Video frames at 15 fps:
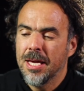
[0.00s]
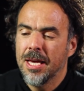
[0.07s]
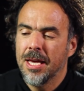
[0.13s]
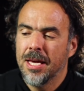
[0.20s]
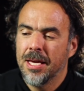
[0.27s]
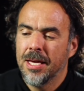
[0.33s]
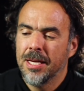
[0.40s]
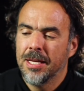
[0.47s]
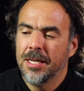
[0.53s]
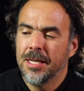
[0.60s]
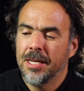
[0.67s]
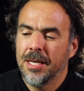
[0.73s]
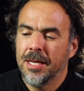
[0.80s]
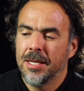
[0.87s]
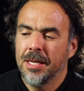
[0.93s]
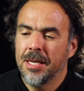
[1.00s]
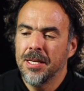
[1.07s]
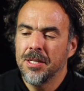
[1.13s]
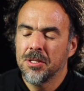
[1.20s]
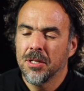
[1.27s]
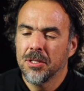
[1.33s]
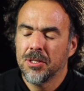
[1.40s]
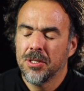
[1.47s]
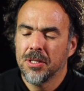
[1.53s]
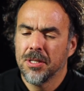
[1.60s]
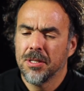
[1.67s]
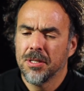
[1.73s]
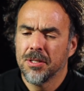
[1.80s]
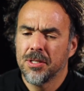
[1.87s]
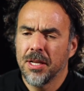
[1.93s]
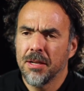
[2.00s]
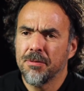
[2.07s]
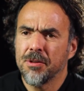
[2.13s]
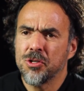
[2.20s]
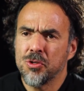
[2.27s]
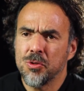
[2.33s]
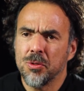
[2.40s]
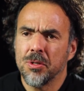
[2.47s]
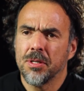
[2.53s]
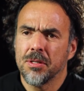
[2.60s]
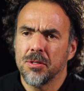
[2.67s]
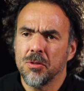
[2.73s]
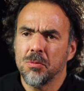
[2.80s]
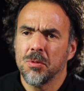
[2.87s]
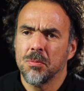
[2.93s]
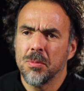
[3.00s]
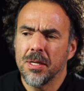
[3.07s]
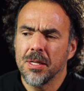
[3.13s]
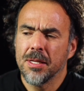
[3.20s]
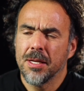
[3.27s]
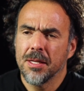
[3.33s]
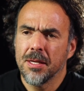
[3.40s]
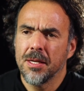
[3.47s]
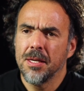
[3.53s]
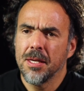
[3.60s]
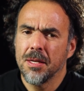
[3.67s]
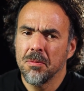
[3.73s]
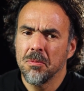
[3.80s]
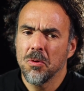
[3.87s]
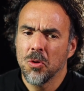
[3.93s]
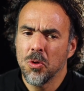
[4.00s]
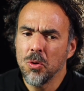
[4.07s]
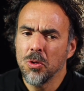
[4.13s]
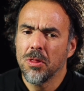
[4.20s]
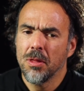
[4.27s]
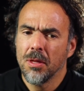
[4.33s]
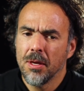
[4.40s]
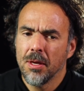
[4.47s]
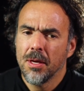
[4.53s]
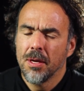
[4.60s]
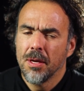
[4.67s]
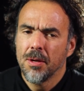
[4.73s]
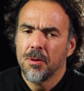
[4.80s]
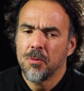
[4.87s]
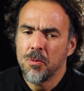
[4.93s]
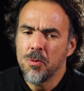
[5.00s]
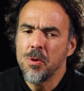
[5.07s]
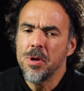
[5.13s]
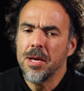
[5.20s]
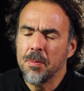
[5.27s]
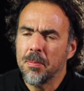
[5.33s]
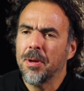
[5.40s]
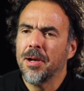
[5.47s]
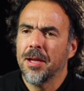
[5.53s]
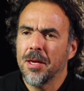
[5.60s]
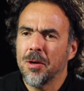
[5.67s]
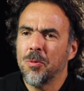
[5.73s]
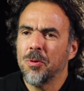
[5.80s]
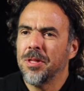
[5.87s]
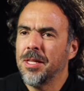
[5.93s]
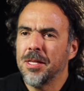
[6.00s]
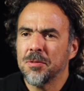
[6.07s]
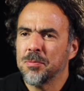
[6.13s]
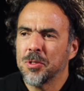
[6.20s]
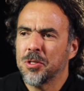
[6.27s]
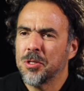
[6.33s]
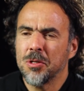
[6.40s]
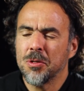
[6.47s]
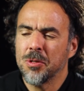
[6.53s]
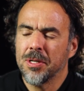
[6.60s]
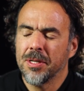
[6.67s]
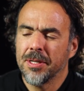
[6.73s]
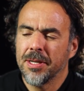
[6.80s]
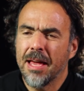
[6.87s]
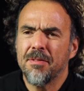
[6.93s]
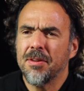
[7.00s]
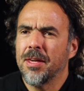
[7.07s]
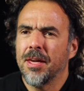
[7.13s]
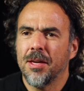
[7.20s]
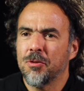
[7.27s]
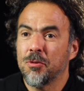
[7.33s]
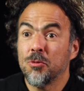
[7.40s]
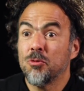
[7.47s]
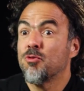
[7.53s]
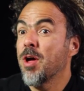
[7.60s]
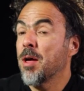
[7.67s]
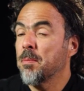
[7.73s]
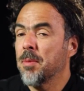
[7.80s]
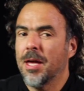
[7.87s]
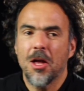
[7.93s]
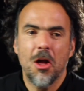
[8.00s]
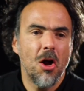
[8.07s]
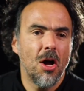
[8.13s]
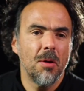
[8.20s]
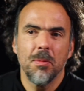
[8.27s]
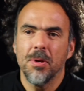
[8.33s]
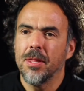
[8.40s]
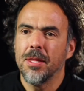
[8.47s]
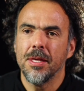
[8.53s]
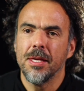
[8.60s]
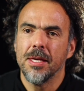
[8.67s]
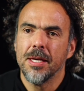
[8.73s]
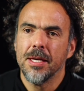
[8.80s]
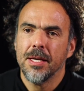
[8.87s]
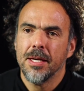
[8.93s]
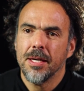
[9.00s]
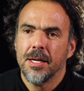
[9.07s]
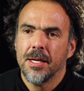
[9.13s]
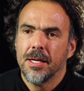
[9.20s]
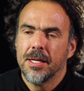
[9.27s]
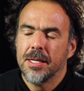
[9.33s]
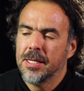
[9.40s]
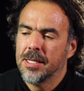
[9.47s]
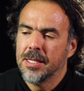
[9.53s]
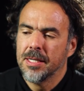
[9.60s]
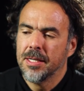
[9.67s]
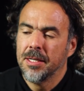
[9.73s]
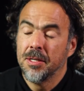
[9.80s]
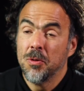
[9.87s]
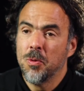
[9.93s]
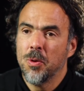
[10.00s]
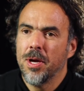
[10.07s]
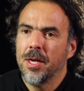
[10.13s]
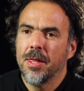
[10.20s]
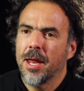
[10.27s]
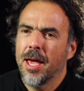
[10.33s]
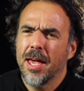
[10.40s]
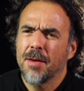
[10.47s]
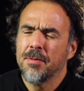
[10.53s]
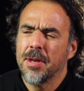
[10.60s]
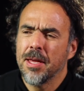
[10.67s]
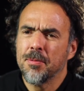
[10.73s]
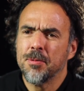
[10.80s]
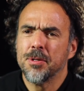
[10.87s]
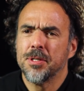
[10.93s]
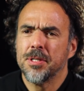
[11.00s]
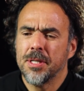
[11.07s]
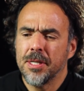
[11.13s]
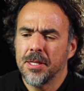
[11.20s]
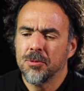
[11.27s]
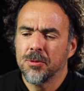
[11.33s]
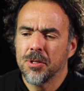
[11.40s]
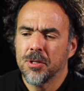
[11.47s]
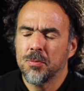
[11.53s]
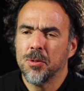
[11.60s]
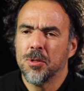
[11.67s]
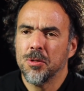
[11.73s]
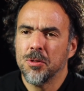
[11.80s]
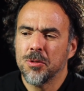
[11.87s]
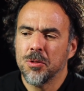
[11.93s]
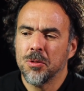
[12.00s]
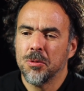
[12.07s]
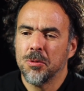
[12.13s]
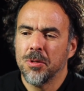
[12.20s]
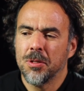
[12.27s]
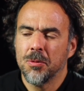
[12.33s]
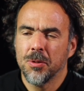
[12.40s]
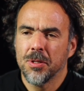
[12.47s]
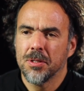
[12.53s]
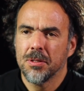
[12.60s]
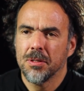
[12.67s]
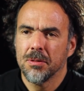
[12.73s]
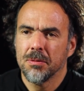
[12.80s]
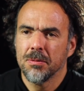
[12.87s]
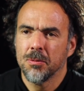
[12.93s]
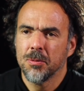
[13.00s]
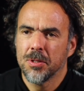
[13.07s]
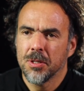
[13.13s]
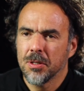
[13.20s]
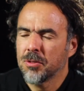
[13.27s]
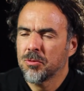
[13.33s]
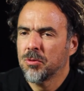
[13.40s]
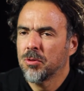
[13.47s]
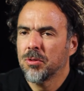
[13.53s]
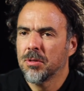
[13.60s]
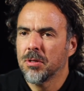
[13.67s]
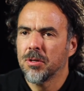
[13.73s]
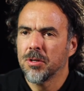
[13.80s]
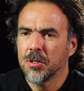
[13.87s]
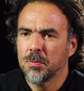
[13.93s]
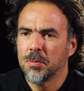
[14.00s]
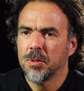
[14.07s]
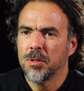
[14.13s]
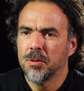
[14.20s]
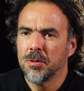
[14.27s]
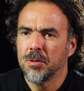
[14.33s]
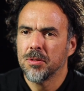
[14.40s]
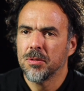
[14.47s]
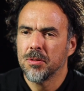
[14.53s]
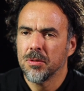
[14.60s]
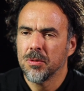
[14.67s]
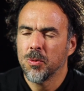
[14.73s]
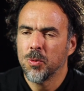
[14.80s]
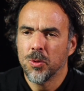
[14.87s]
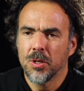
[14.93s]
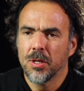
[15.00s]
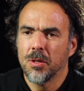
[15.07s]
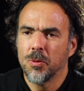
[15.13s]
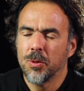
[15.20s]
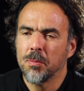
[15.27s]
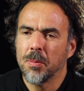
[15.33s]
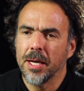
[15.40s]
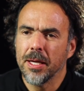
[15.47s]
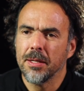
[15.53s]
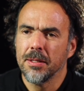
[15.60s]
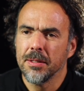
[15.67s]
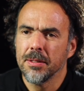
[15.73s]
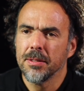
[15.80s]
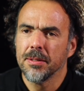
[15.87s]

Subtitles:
And he's such a self-assurance human being that he could really play with this material and navigate through drama and comedy in a way that I have never seen or experienced. So it was an extraordinary experience working with Michael.